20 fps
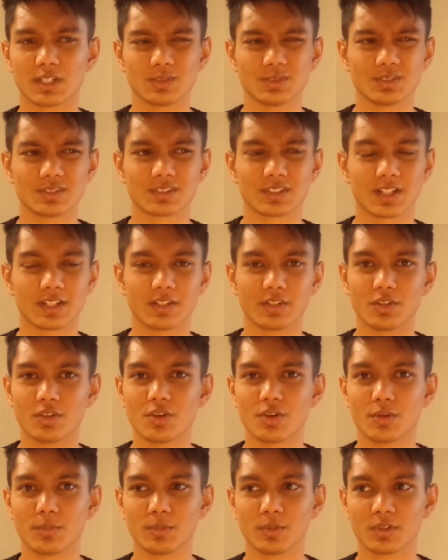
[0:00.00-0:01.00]
I was just like,
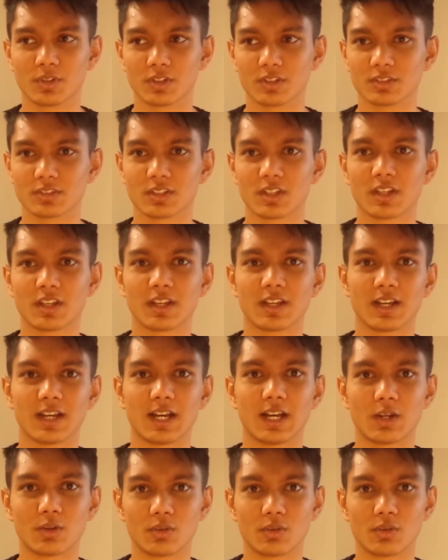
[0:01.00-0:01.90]
no, because I